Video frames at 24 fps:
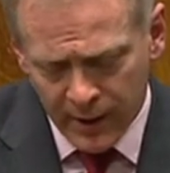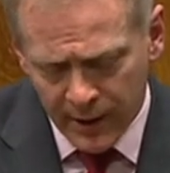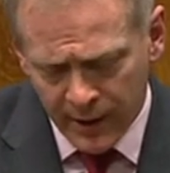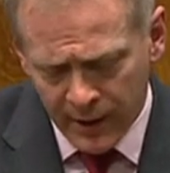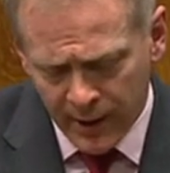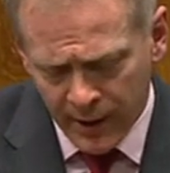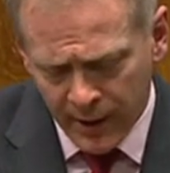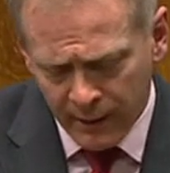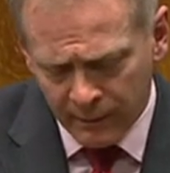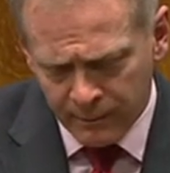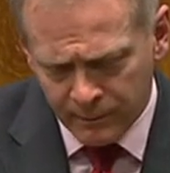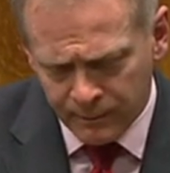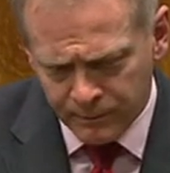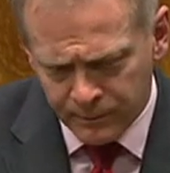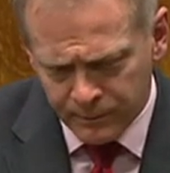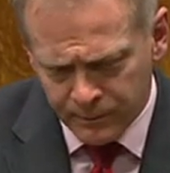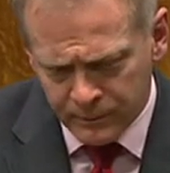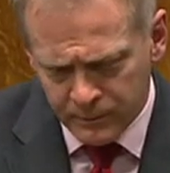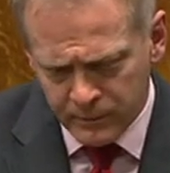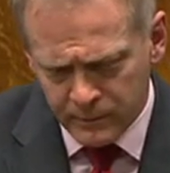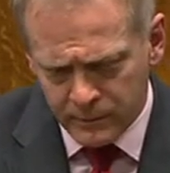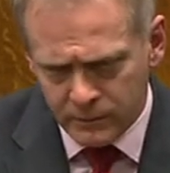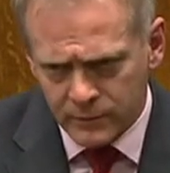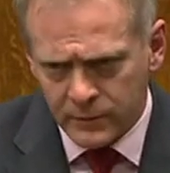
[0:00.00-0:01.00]
Um,
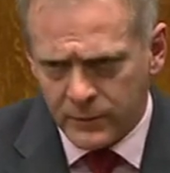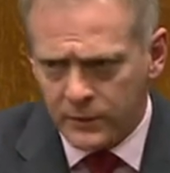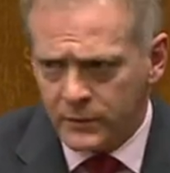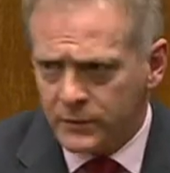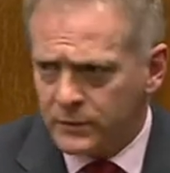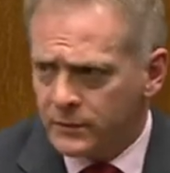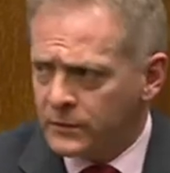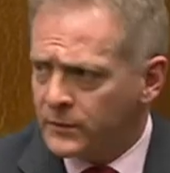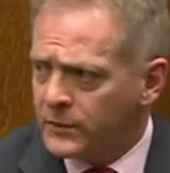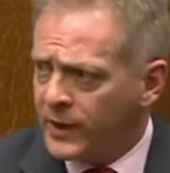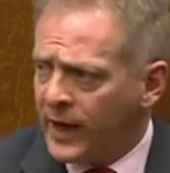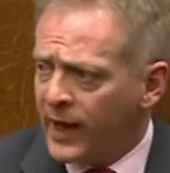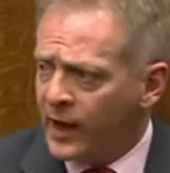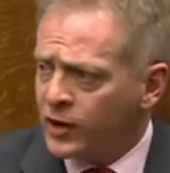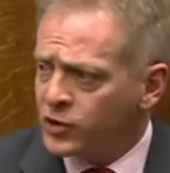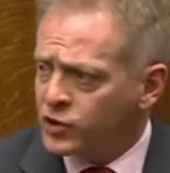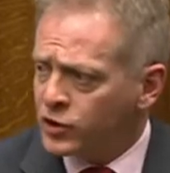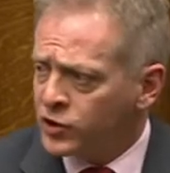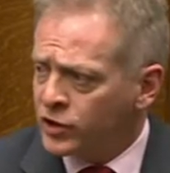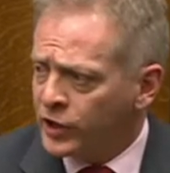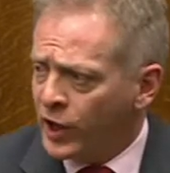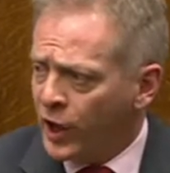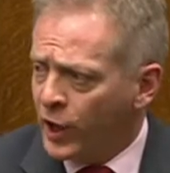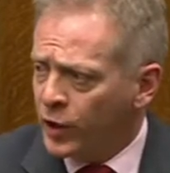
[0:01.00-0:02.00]
The House
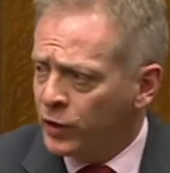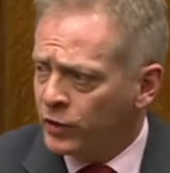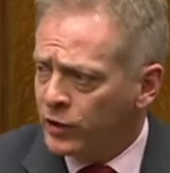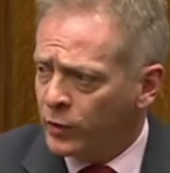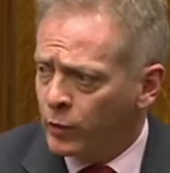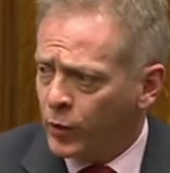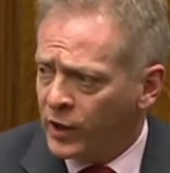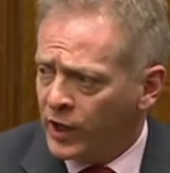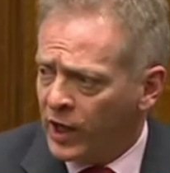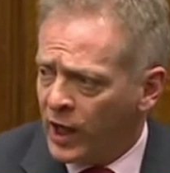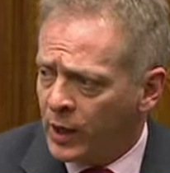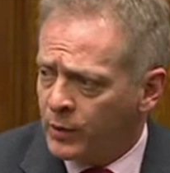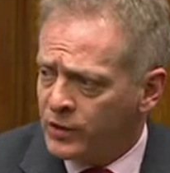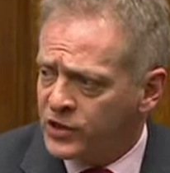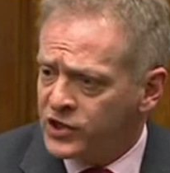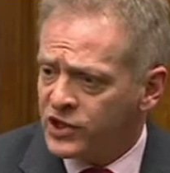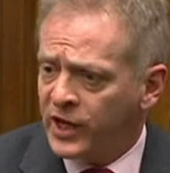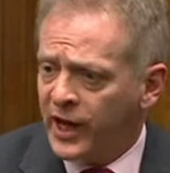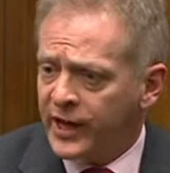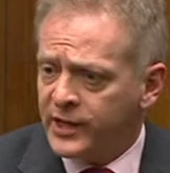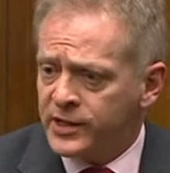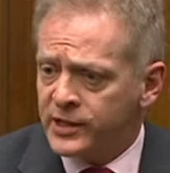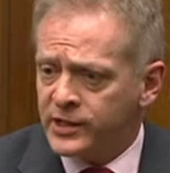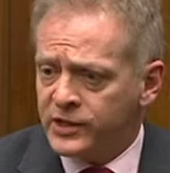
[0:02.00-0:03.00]
should know that when I was
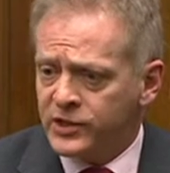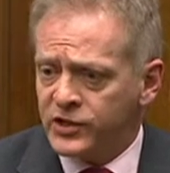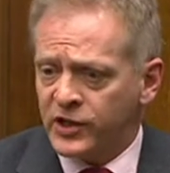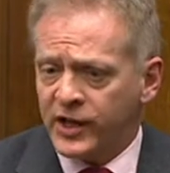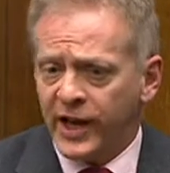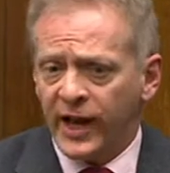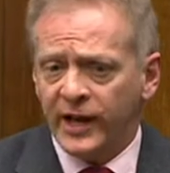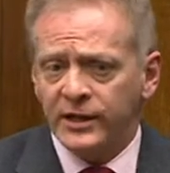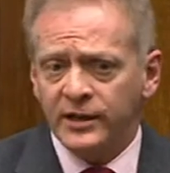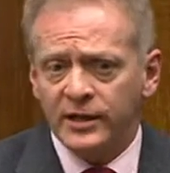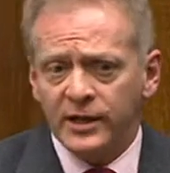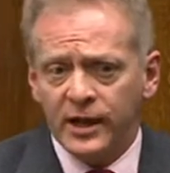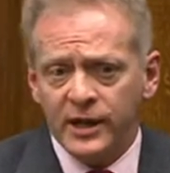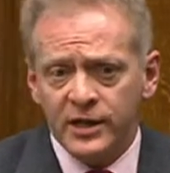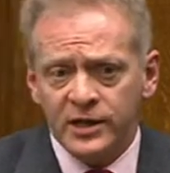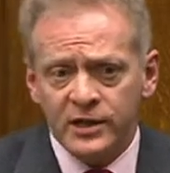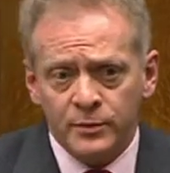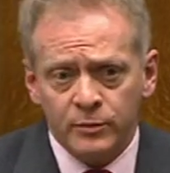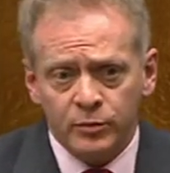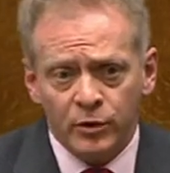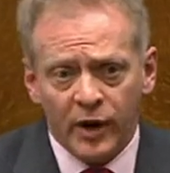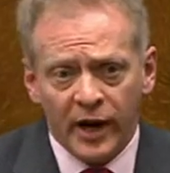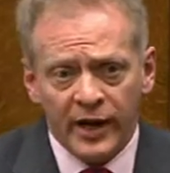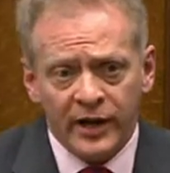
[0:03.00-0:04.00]
selected as a candidate
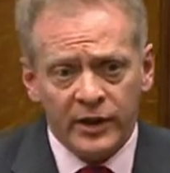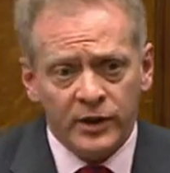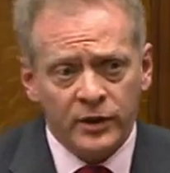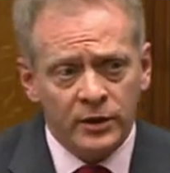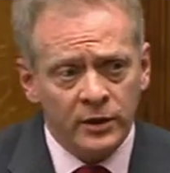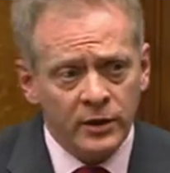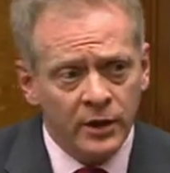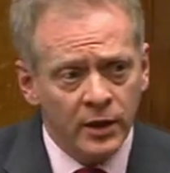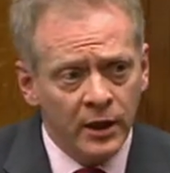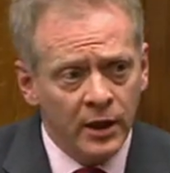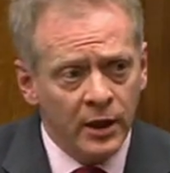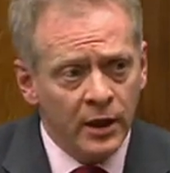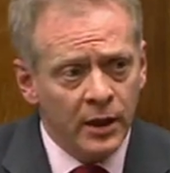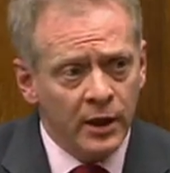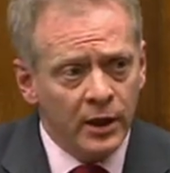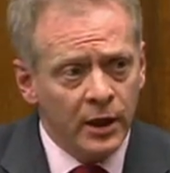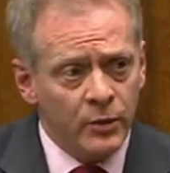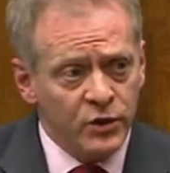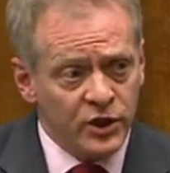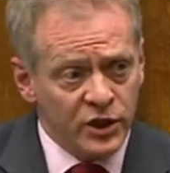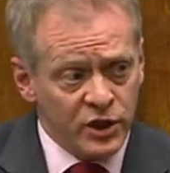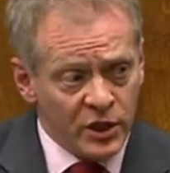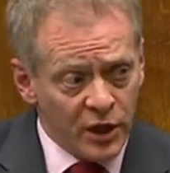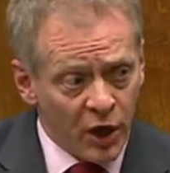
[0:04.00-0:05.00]
in Bracknell,
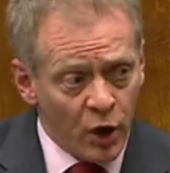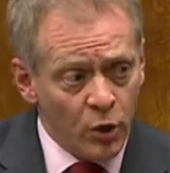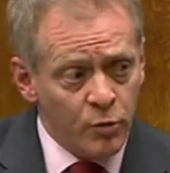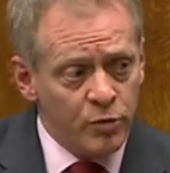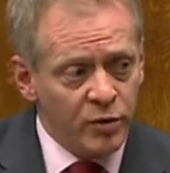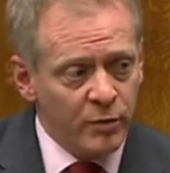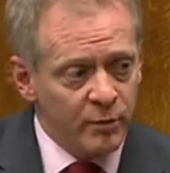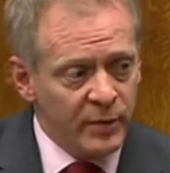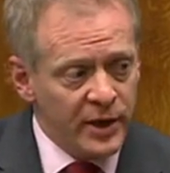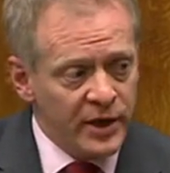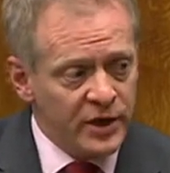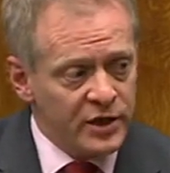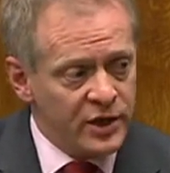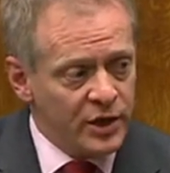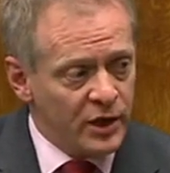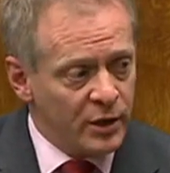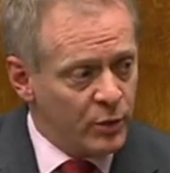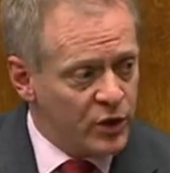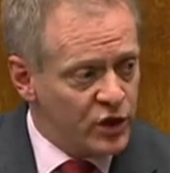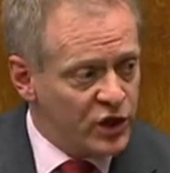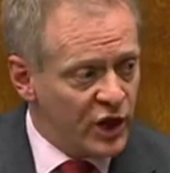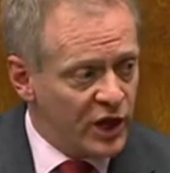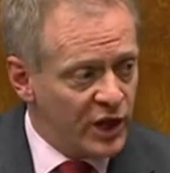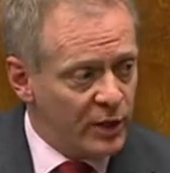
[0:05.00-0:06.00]
it was at an open meeting
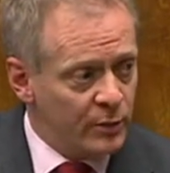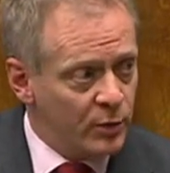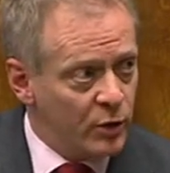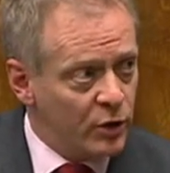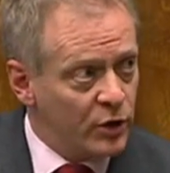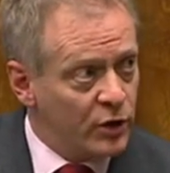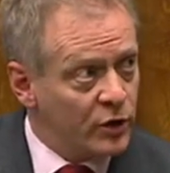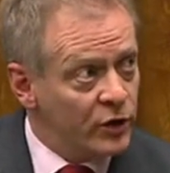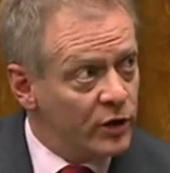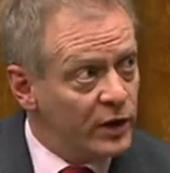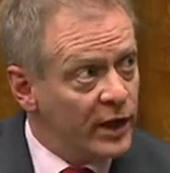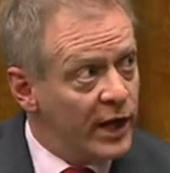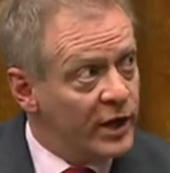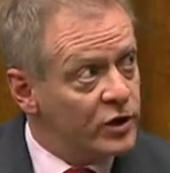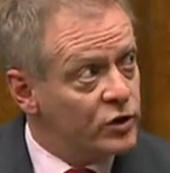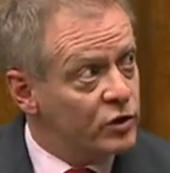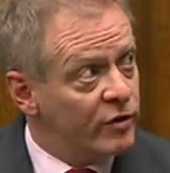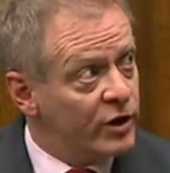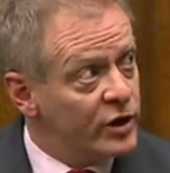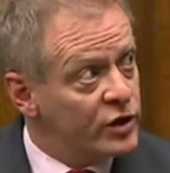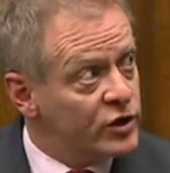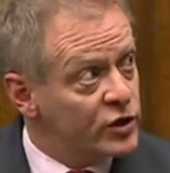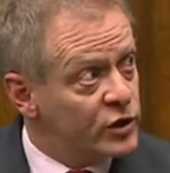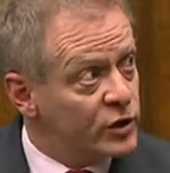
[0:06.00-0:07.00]
at which anybody on the
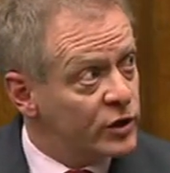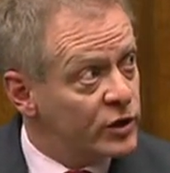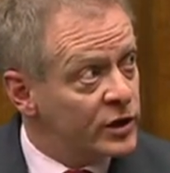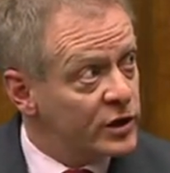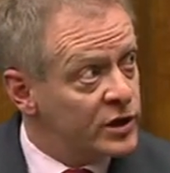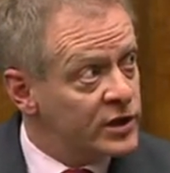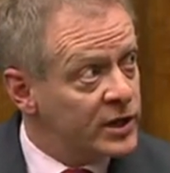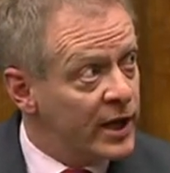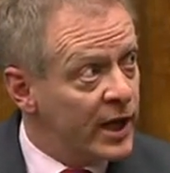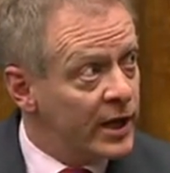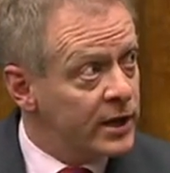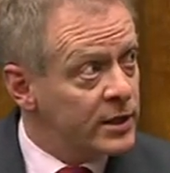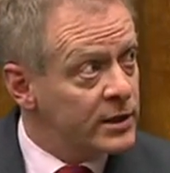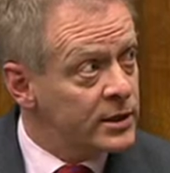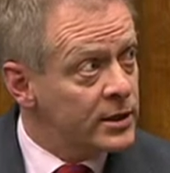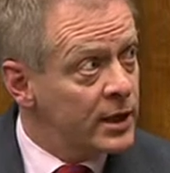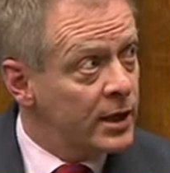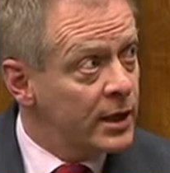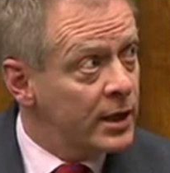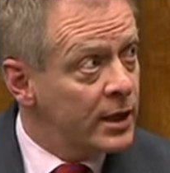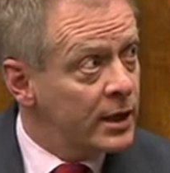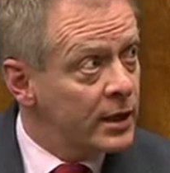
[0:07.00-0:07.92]
electoral register could attend.